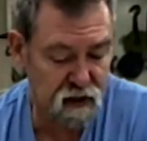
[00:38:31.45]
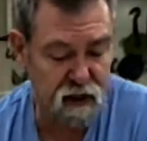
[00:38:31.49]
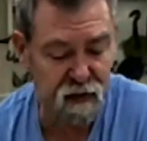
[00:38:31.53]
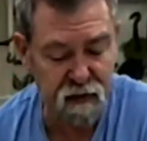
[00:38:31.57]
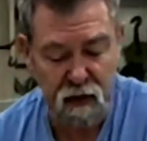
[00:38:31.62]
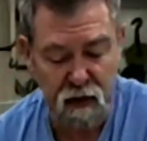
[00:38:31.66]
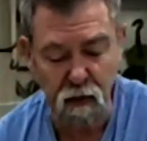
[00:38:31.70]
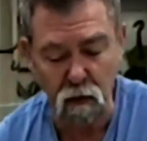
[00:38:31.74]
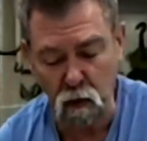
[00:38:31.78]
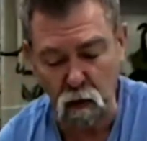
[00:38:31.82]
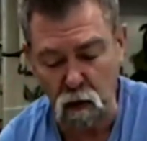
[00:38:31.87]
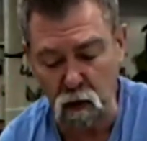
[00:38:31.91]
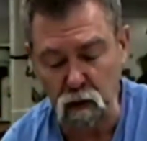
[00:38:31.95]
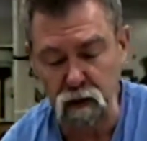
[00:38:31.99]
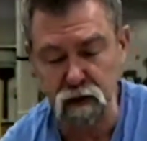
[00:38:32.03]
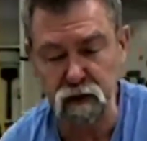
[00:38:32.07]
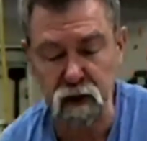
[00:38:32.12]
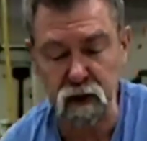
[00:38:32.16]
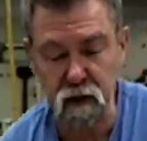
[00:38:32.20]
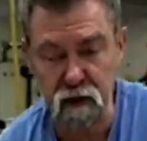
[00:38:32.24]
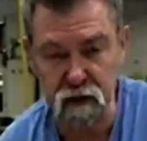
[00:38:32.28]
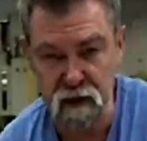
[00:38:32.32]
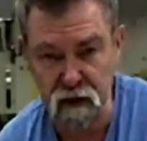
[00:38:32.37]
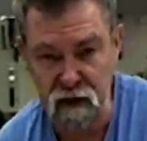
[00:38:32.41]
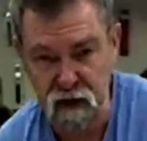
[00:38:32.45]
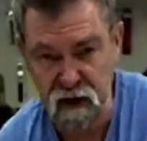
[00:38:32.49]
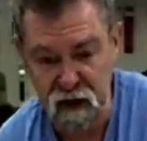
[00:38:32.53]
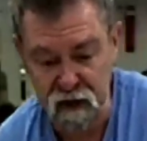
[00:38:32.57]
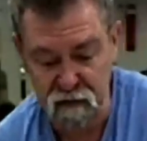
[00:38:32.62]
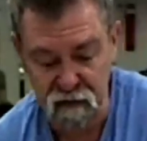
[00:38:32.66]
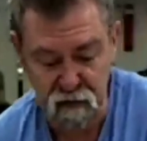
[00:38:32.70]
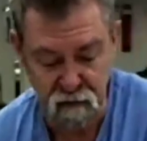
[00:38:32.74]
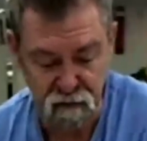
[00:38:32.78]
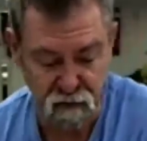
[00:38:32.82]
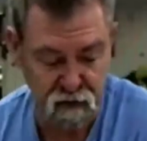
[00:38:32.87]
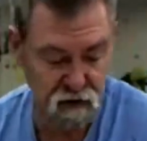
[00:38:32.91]
They're there also as a
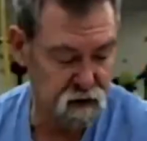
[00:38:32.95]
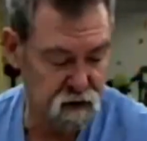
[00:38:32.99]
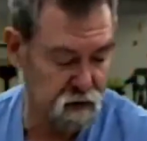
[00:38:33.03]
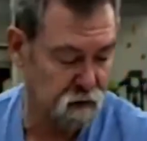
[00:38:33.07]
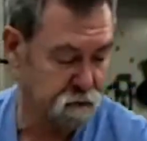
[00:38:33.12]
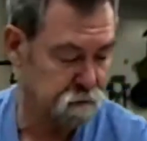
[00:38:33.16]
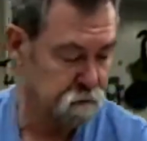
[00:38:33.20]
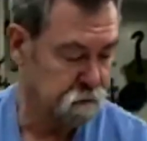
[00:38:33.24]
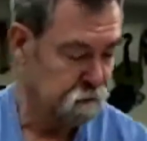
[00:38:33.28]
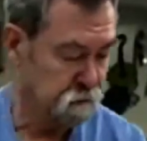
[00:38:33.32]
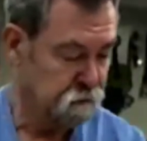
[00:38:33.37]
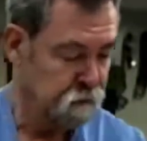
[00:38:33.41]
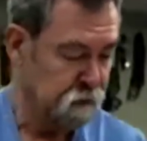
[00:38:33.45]
safety feature.